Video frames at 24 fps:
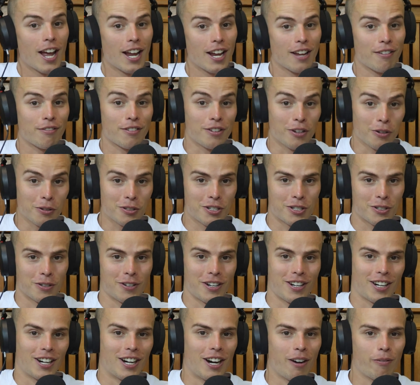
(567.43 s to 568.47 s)
if you're
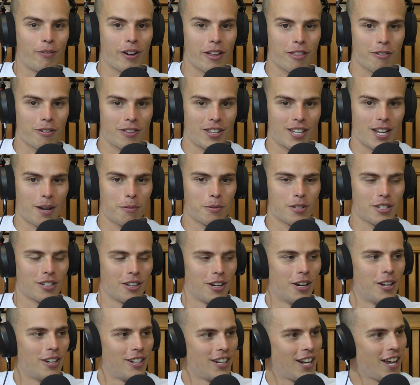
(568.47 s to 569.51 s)
joining halfway through the
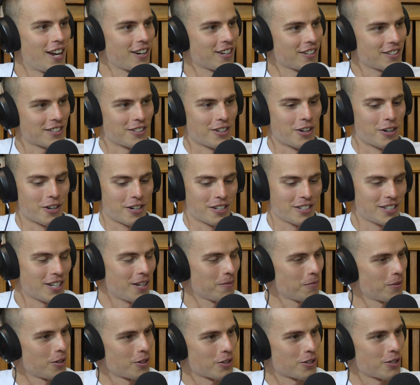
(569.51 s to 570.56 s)
episode, let us know because
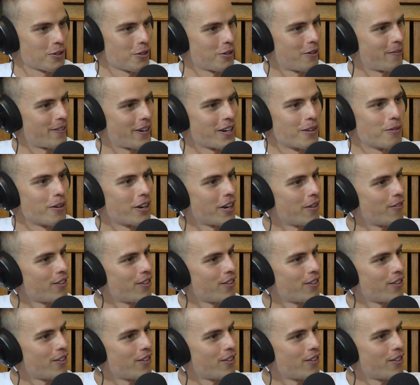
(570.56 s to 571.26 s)
I'm not sure if anyone